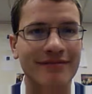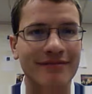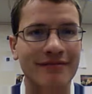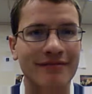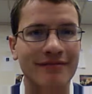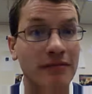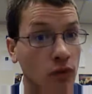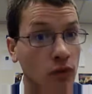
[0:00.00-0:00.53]

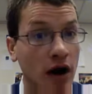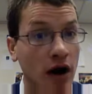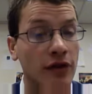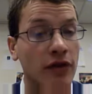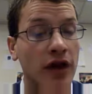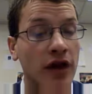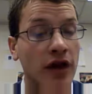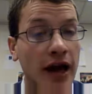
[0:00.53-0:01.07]
But one
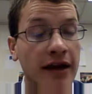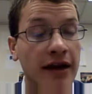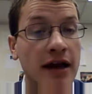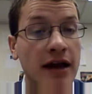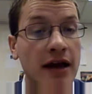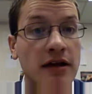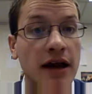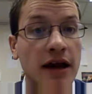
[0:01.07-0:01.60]
thing I
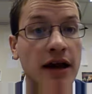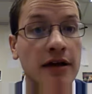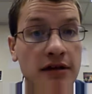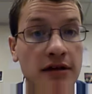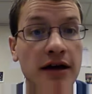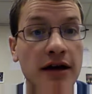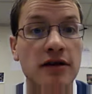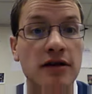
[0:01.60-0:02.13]
can say is
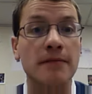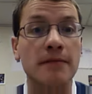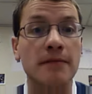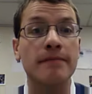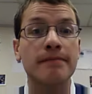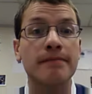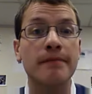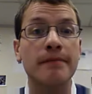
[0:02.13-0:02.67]
this:
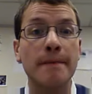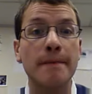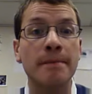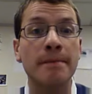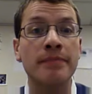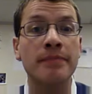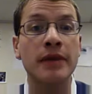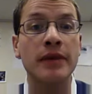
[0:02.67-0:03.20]

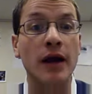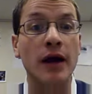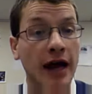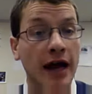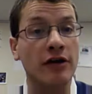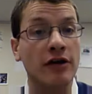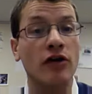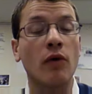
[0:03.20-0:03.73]

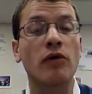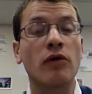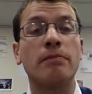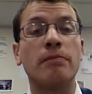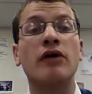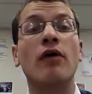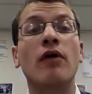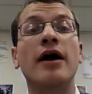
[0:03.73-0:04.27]
I don't
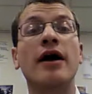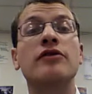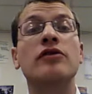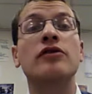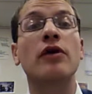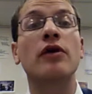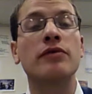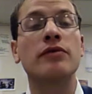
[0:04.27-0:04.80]
begrudge
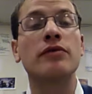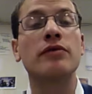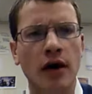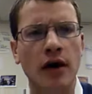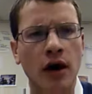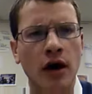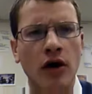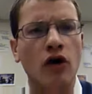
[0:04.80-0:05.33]
those
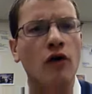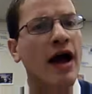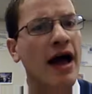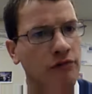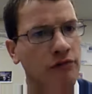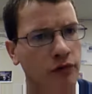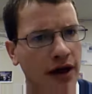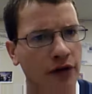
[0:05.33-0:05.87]
who
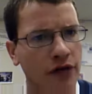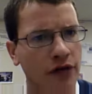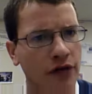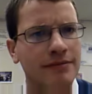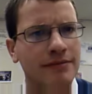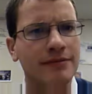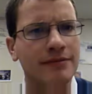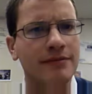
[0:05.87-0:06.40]
have wealth,
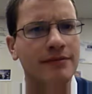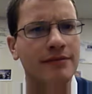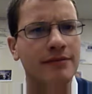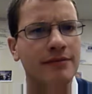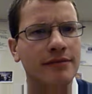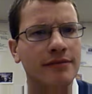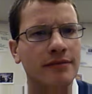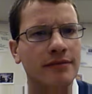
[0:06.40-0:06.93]

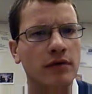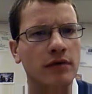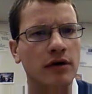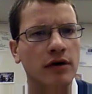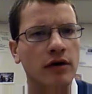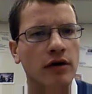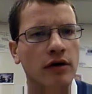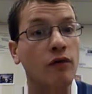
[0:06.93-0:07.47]

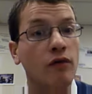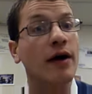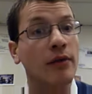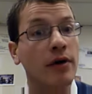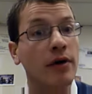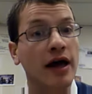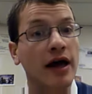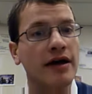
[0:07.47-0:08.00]
for I
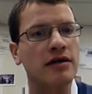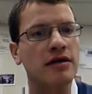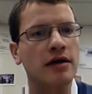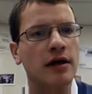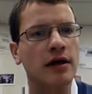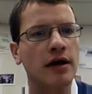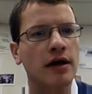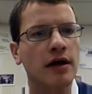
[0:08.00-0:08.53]
realize
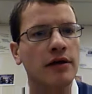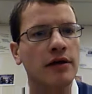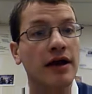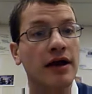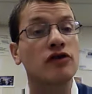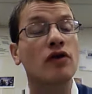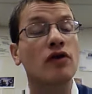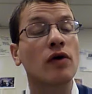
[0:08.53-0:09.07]
they
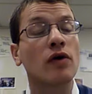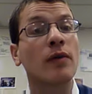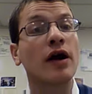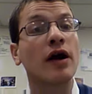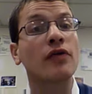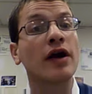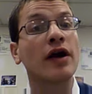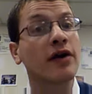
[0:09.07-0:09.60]
deserve the
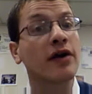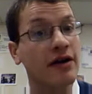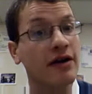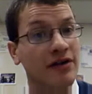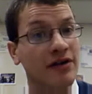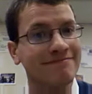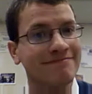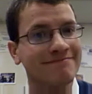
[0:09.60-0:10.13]
wealth they are
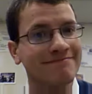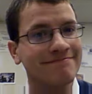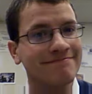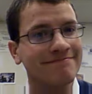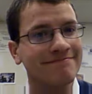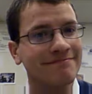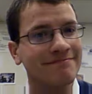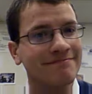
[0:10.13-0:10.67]
given,
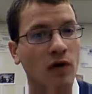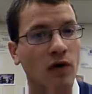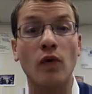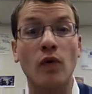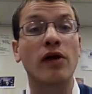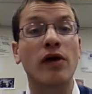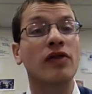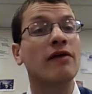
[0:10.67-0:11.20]
or the
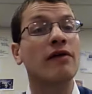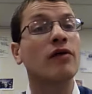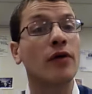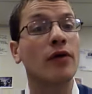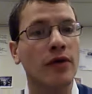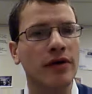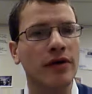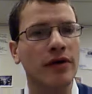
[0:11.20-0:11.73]
wealth they've
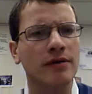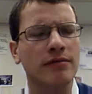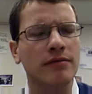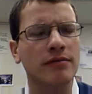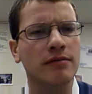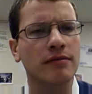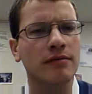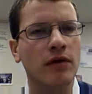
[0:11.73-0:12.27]
earned,
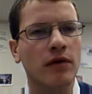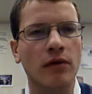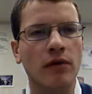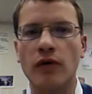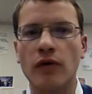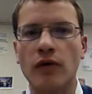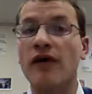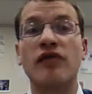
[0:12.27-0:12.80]
or the
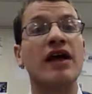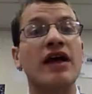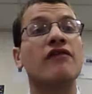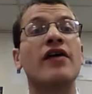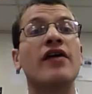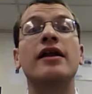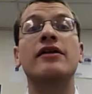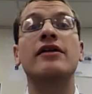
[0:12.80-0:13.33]
wealth they
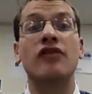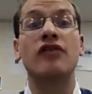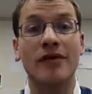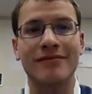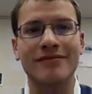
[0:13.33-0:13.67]
fell into.